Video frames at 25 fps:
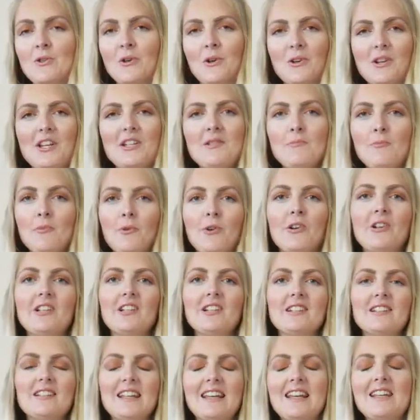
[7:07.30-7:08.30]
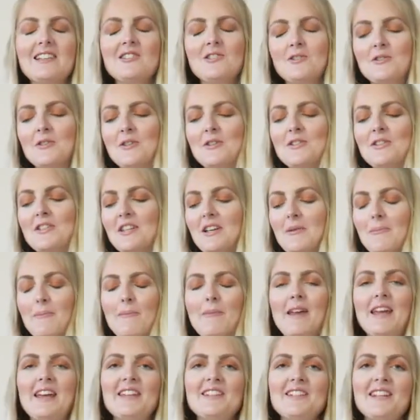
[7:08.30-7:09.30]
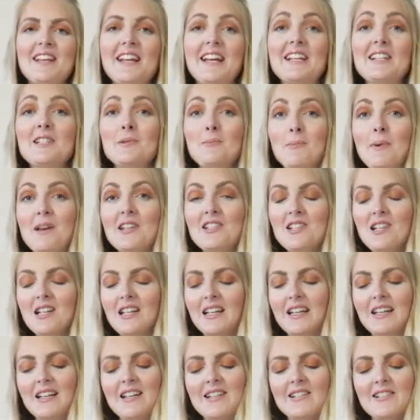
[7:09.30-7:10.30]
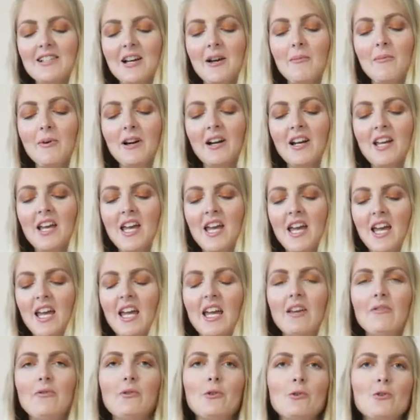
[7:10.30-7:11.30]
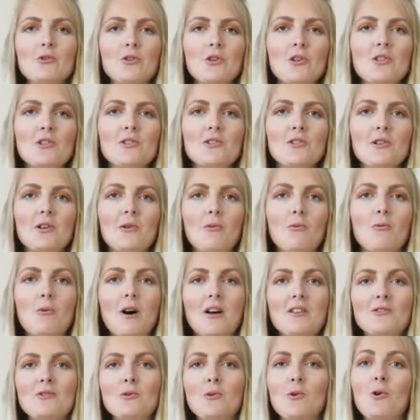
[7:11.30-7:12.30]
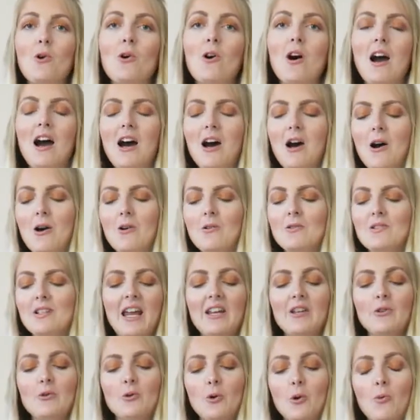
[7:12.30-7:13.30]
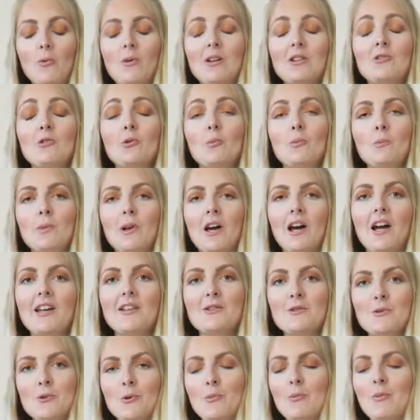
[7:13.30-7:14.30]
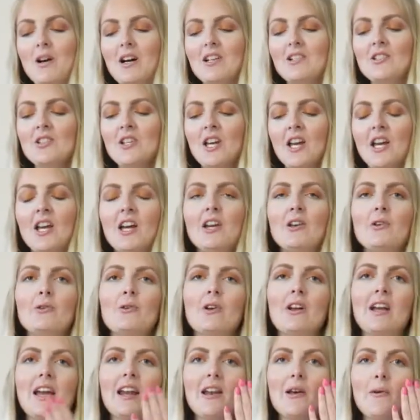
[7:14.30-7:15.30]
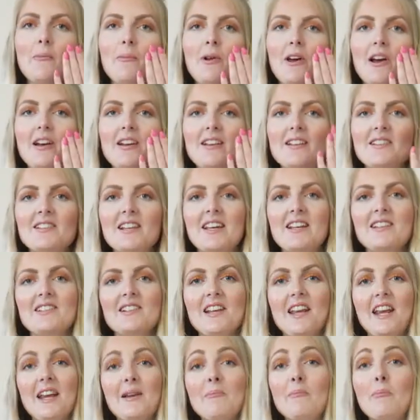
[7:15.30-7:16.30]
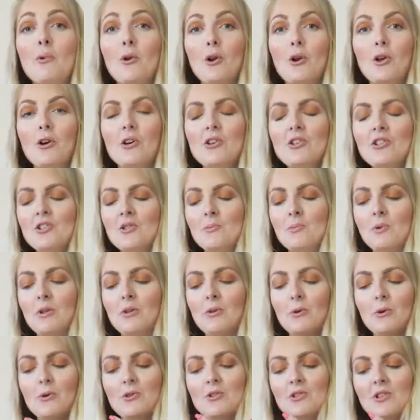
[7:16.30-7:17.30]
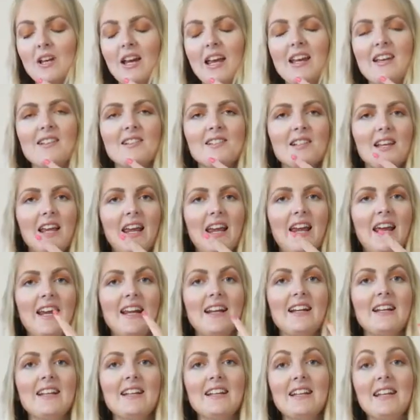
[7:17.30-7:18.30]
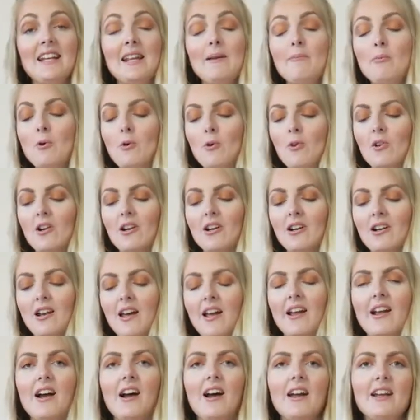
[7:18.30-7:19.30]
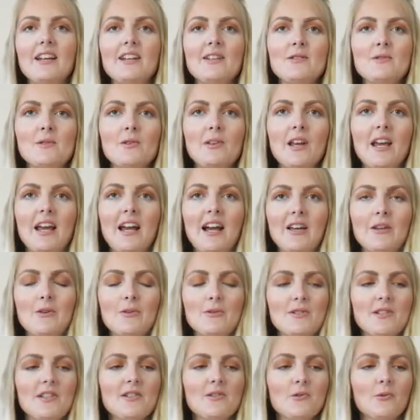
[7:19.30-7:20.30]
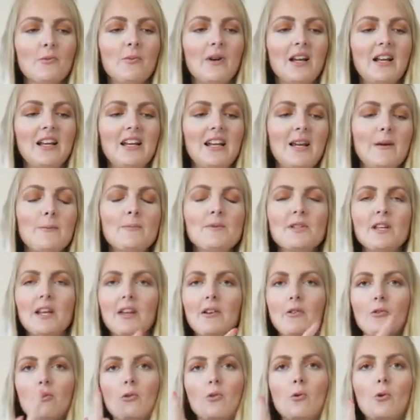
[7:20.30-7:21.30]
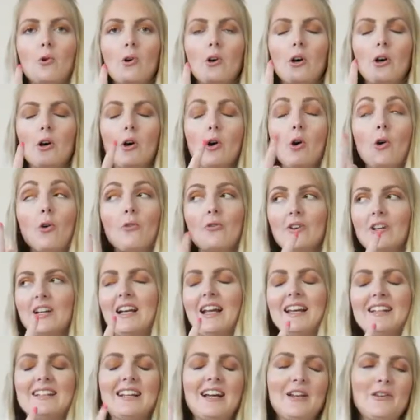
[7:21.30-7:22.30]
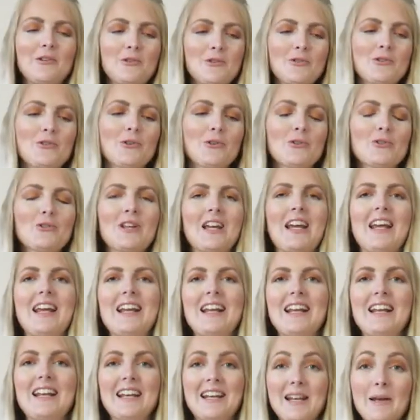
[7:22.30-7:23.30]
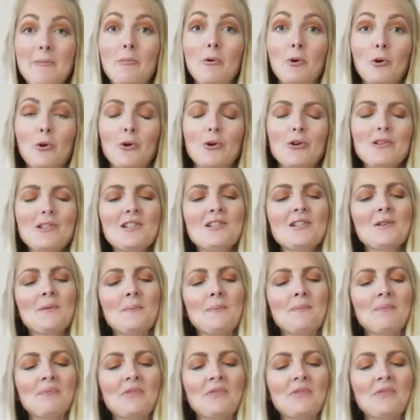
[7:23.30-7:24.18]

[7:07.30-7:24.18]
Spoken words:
So this product is just amazing, especially in the summer. If you just want to go out and you don't want to apply too much, you can apply this as a blush, but also as a lip color like I did today. I used this on my lips, and over that I used also a lip gloss.